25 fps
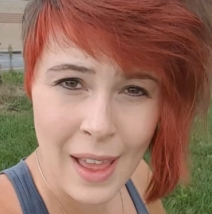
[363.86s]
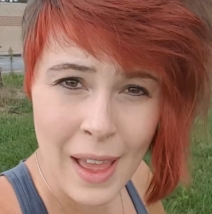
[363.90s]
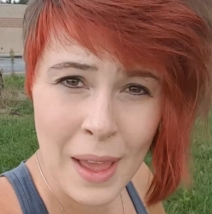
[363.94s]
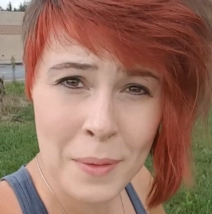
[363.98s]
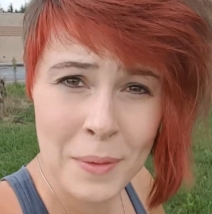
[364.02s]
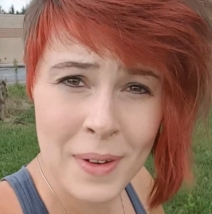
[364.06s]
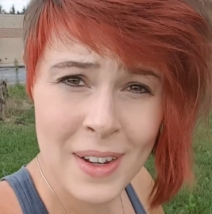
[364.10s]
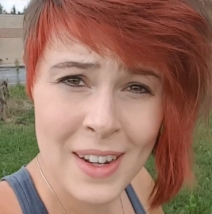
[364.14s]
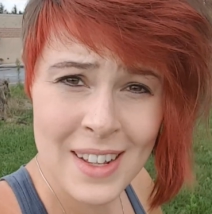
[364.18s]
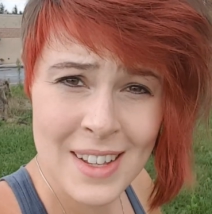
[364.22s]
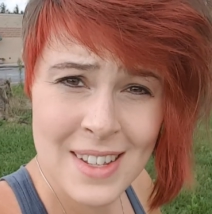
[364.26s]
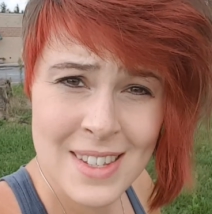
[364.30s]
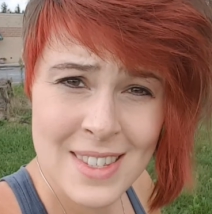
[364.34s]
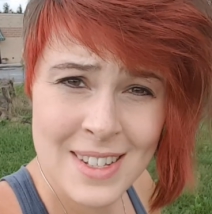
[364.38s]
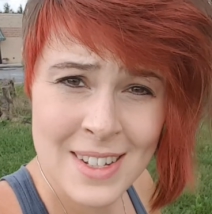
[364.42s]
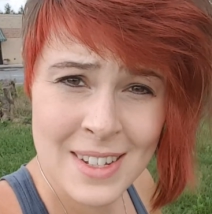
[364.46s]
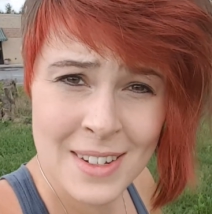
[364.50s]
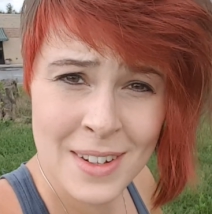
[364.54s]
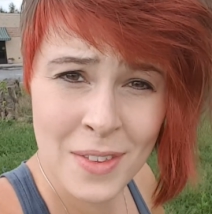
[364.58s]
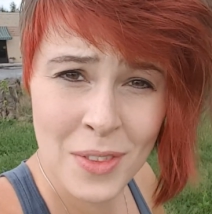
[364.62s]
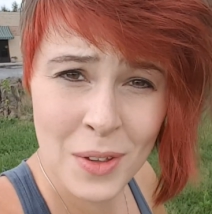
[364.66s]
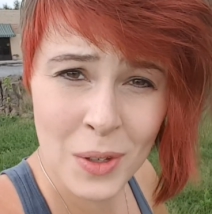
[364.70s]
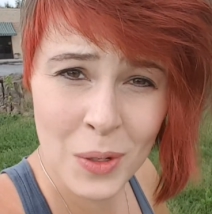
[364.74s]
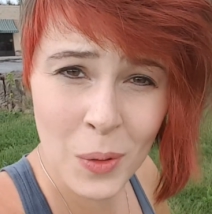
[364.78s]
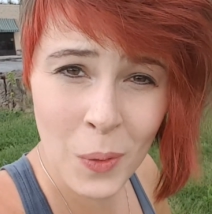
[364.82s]
All right, I see
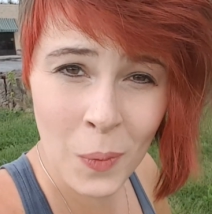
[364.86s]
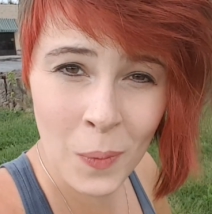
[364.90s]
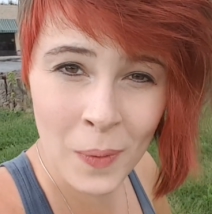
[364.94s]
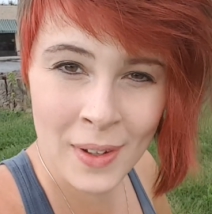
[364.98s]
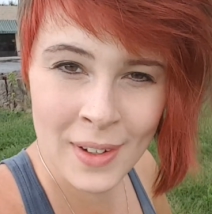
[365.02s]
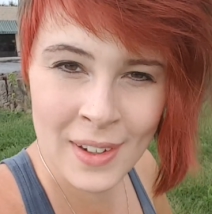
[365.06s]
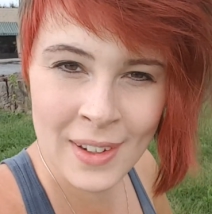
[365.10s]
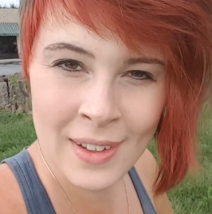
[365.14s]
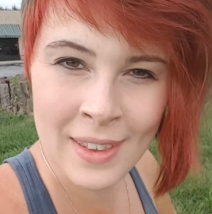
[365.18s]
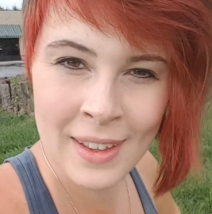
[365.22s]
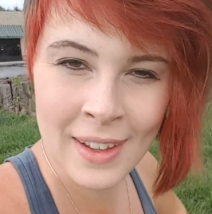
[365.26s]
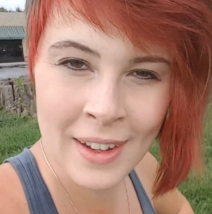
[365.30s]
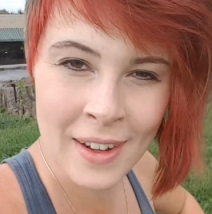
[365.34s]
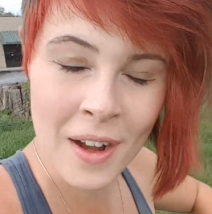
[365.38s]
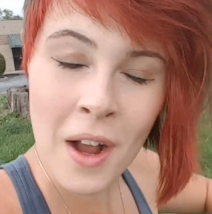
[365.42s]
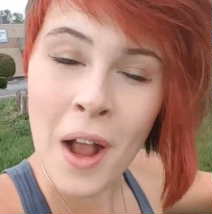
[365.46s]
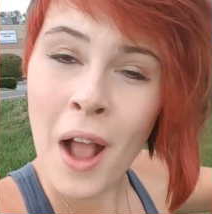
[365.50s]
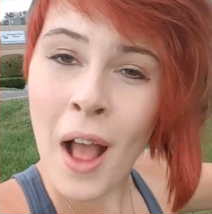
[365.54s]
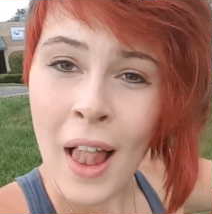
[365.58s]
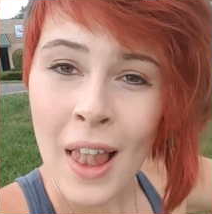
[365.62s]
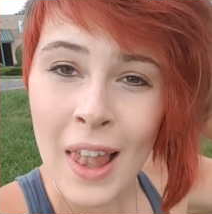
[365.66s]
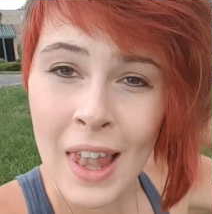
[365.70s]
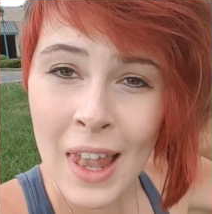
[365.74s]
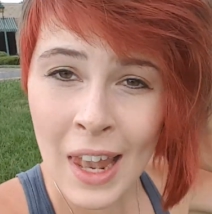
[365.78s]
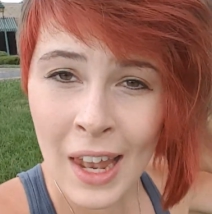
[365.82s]
another coin in there.
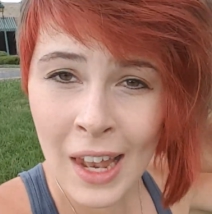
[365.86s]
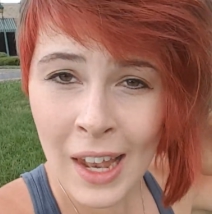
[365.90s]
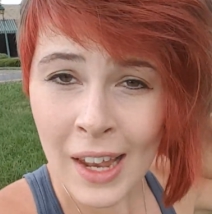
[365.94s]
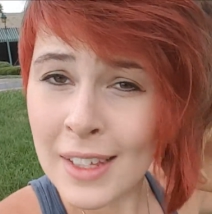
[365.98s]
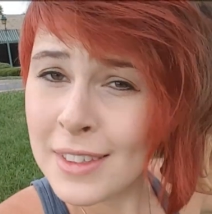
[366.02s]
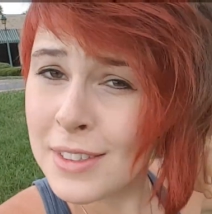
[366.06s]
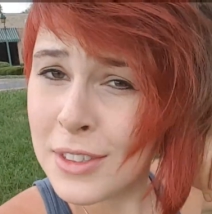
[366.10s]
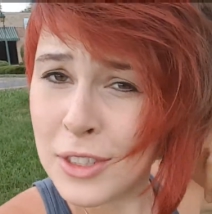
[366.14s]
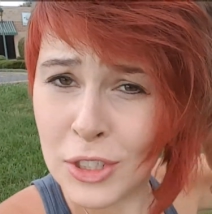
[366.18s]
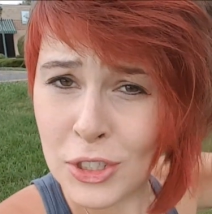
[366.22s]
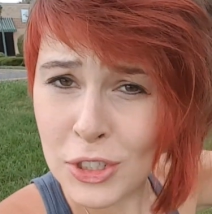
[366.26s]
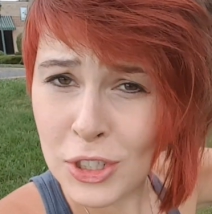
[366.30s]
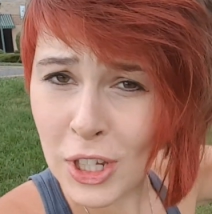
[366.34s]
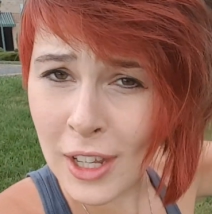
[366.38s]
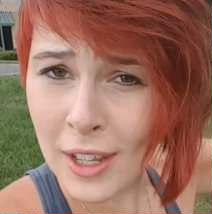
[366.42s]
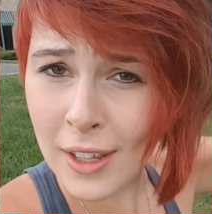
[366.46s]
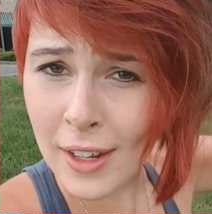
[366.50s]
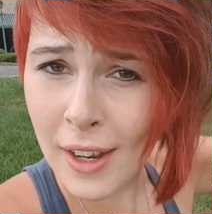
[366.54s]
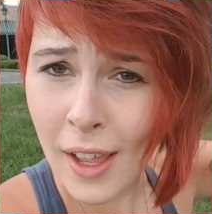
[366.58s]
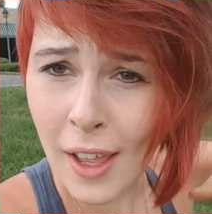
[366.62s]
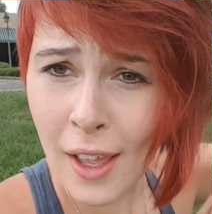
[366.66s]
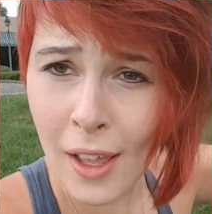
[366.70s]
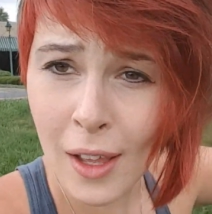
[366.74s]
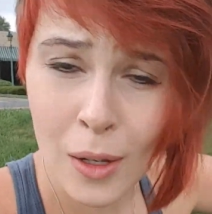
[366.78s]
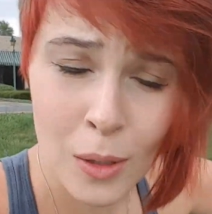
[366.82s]
Let's check it
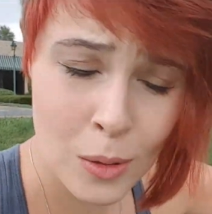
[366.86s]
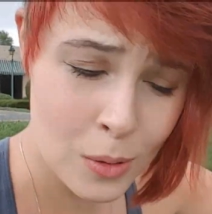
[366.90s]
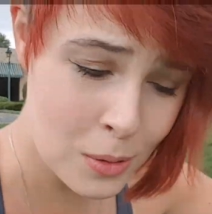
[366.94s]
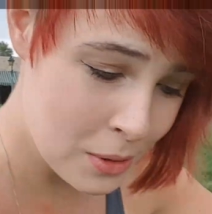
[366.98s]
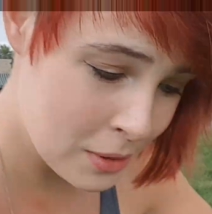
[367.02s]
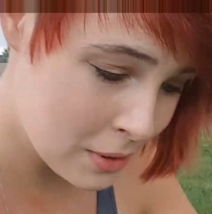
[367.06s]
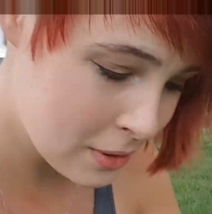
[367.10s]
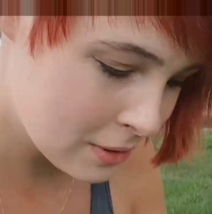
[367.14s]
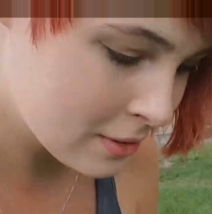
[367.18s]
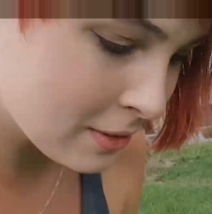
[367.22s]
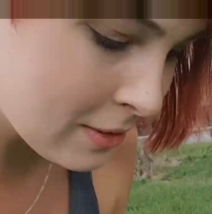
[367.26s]
out.